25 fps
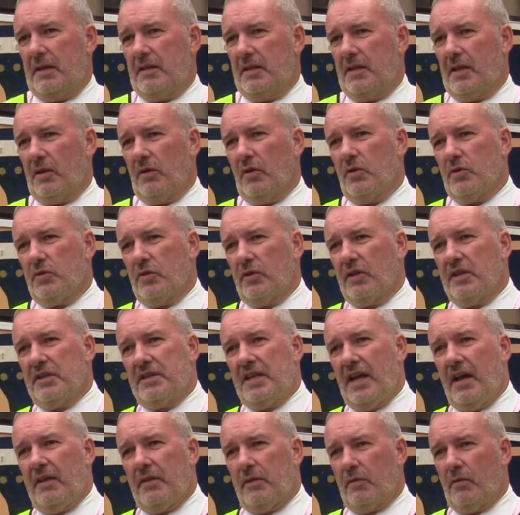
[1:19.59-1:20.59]
that also goes
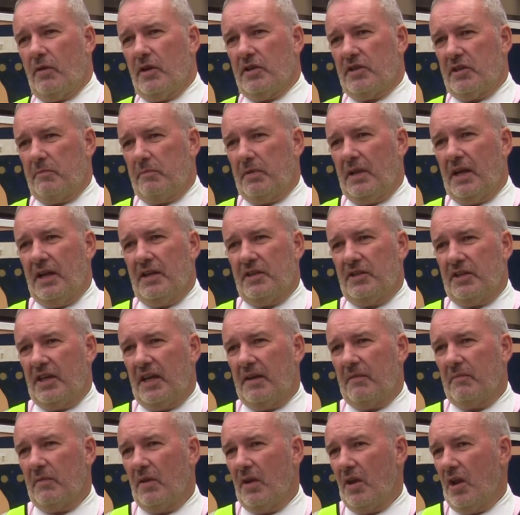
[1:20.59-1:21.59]
down through our supply
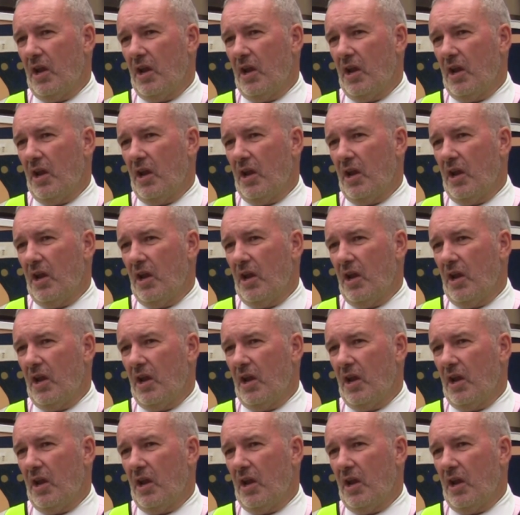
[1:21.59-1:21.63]
chain,